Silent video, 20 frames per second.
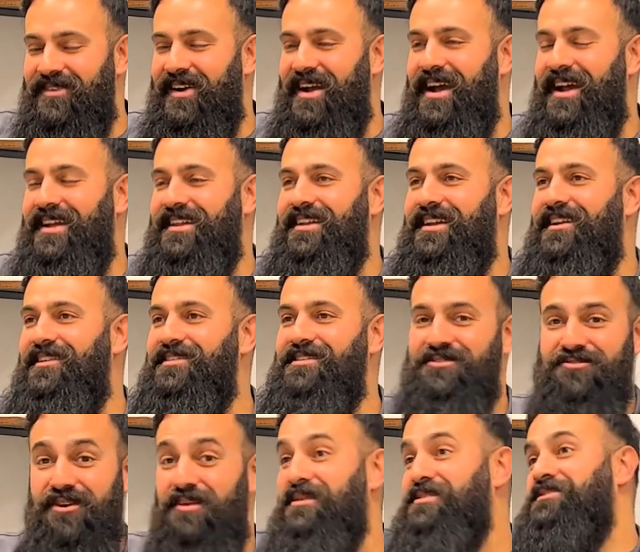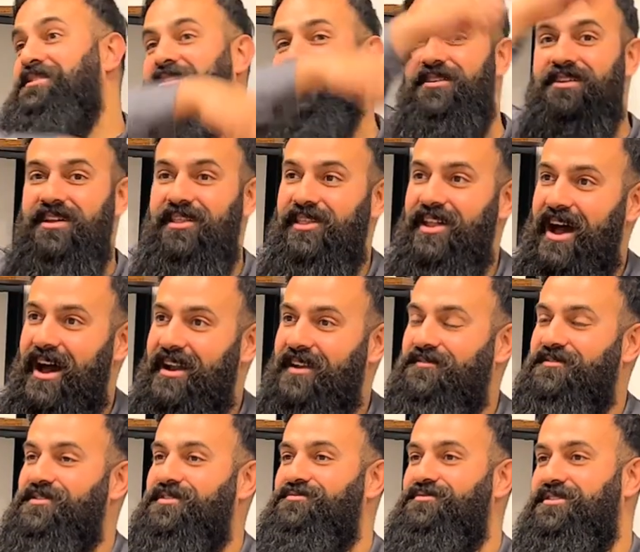Right? Yeah. You know these robots can a lot
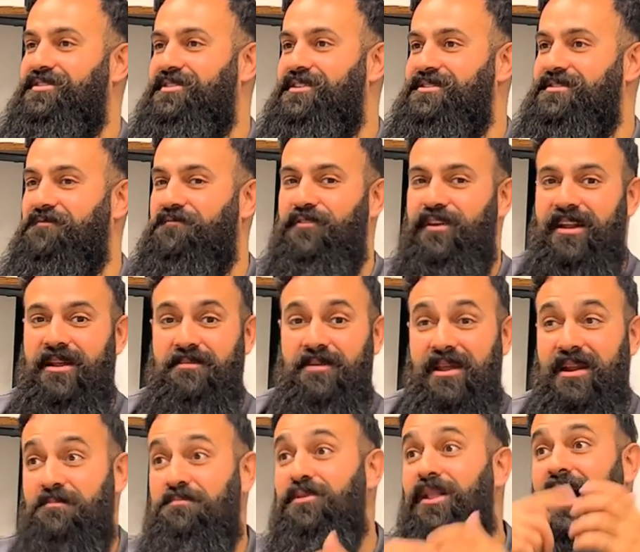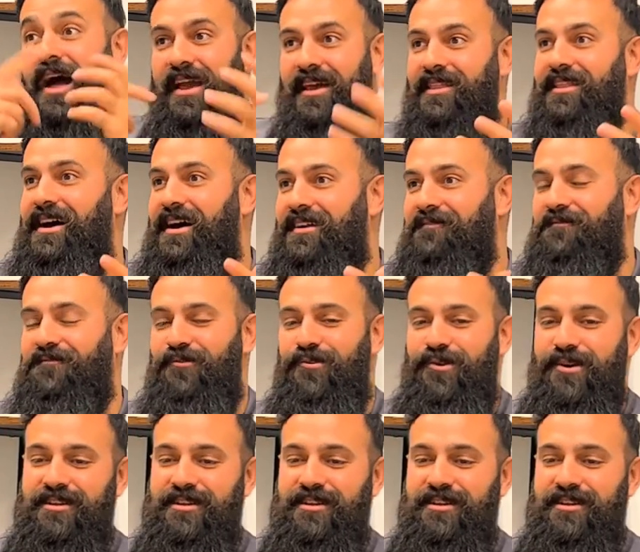of degrees of freedom, can apply a lot of yeah.